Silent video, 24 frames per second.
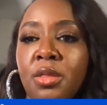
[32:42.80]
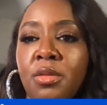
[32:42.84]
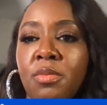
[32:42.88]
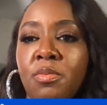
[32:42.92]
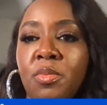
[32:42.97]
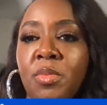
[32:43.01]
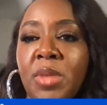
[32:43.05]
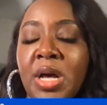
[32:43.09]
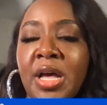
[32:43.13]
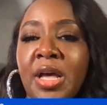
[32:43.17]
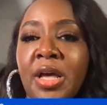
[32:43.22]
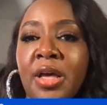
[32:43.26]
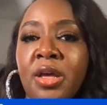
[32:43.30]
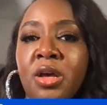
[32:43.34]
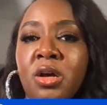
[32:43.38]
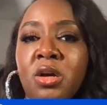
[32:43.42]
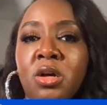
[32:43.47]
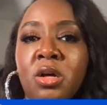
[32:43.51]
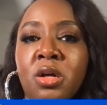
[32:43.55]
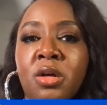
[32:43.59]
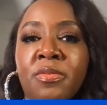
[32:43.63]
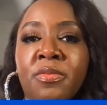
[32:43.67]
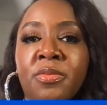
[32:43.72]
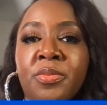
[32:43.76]
my,
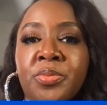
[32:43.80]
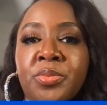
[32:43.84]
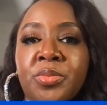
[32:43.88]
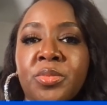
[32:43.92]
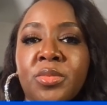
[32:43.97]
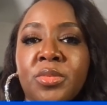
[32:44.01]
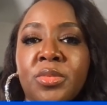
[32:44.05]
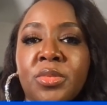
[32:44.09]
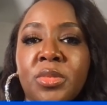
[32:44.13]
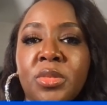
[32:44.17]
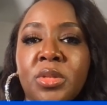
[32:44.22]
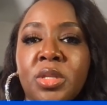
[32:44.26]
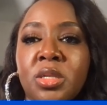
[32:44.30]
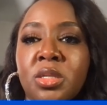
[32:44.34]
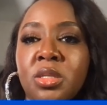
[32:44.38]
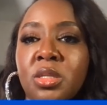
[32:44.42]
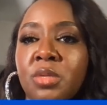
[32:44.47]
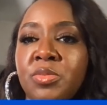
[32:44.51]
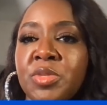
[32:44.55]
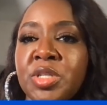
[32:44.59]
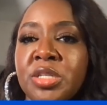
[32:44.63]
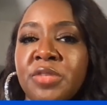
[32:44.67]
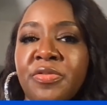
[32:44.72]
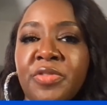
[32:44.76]
um, let
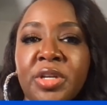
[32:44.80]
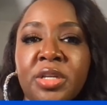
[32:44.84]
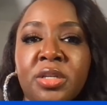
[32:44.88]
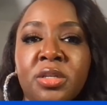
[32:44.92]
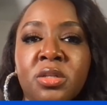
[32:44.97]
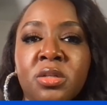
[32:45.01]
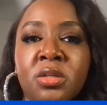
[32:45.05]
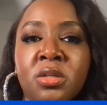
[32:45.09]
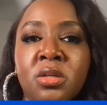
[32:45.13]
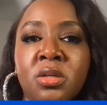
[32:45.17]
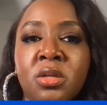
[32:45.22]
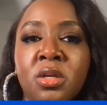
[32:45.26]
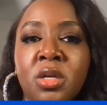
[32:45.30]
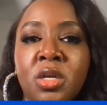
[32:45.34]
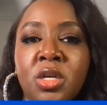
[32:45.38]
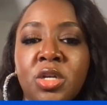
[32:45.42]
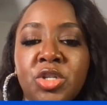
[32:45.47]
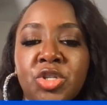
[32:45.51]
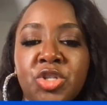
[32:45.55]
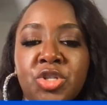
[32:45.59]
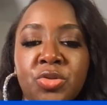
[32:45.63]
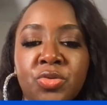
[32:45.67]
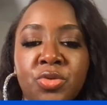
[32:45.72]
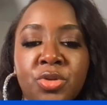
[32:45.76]
me see if I can
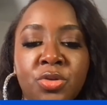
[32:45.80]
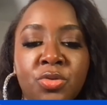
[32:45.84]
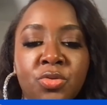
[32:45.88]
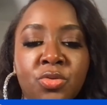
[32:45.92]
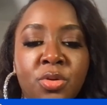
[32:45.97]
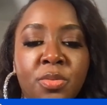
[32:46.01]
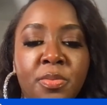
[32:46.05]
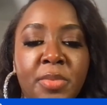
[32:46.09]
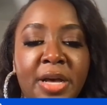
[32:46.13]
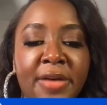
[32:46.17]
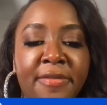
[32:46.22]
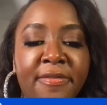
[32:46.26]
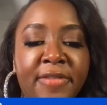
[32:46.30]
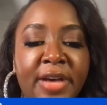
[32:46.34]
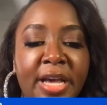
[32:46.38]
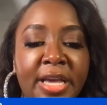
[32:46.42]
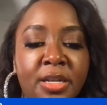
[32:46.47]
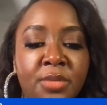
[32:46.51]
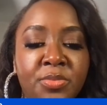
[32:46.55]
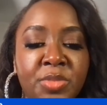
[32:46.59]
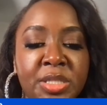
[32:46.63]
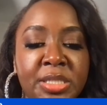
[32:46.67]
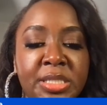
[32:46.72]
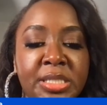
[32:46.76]
show you my
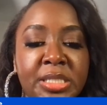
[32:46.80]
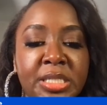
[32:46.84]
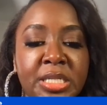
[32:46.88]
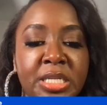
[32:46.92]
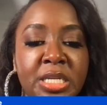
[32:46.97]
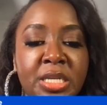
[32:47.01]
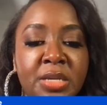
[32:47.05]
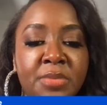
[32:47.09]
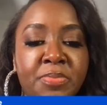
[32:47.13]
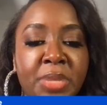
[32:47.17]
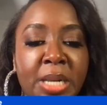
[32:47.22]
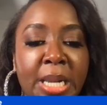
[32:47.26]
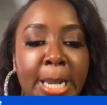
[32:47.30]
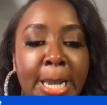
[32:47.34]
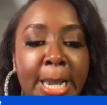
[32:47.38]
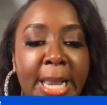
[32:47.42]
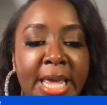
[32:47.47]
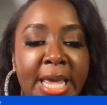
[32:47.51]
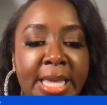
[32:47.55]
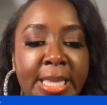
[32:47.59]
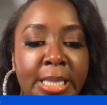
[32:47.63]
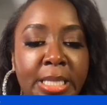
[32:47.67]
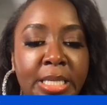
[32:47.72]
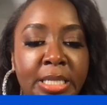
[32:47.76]
vitamin C
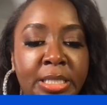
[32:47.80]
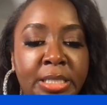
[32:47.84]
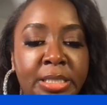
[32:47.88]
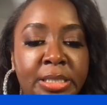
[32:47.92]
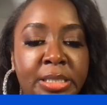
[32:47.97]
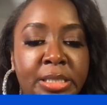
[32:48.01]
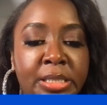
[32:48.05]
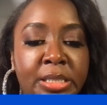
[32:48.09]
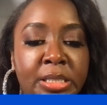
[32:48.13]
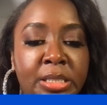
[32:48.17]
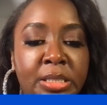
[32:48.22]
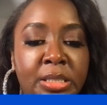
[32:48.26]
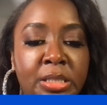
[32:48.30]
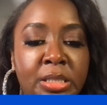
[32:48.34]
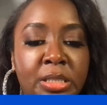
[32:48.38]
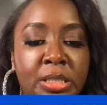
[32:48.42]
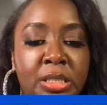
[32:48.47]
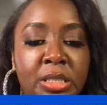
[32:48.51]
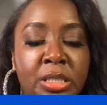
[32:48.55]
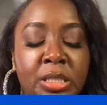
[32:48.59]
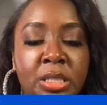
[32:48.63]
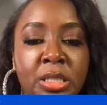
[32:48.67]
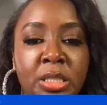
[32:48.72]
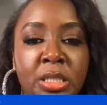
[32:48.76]
playlist
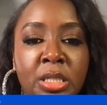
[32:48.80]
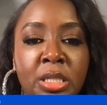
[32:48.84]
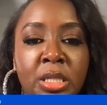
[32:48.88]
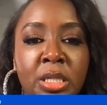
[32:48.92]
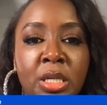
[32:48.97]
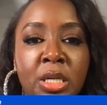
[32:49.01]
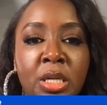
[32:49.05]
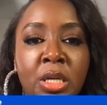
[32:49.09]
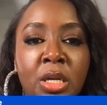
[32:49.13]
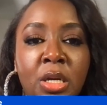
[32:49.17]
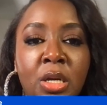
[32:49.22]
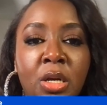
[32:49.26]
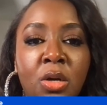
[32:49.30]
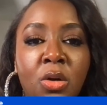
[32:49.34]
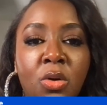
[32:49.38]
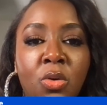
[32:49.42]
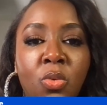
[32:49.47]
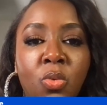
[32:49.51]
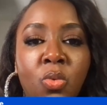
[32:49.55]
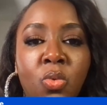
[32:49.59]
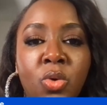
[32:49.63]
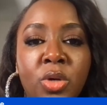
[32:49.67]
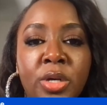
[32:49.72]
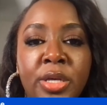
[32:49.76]

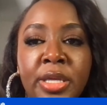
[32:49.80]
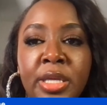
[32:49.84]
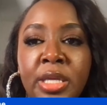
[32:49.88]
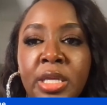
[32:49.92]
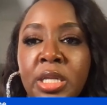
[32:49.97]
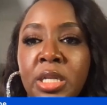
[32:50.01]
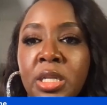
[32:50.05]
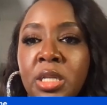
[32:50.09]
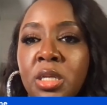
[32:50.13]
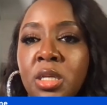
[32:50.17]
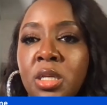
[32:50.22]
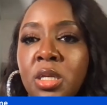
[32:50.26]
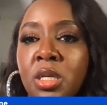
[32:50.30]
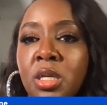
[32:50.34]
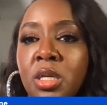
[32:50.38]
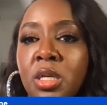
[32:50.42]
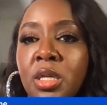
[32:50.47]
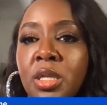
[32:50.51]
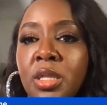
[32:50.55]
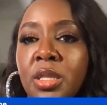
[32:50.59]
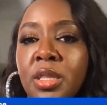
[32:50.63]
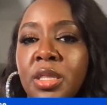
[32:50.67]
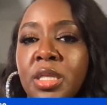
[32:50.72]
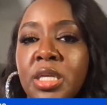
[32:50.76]
on
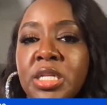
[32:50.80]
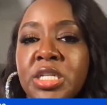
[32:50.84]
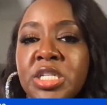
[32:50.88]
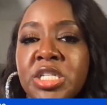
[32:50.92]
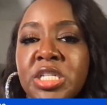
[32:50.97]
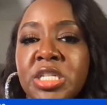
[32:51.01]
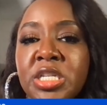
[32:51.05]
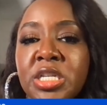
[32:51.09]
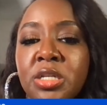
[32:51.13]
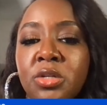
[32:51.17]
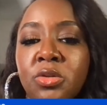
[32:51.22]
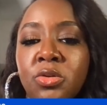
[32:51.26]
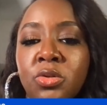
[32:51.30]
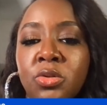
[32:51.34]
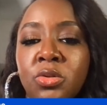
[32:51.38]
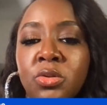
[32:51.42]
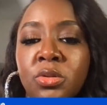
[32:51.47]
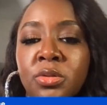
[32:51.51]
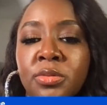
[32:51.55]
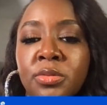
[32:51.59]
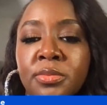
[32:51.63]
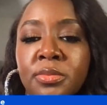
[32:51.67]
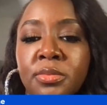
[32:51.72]
the channel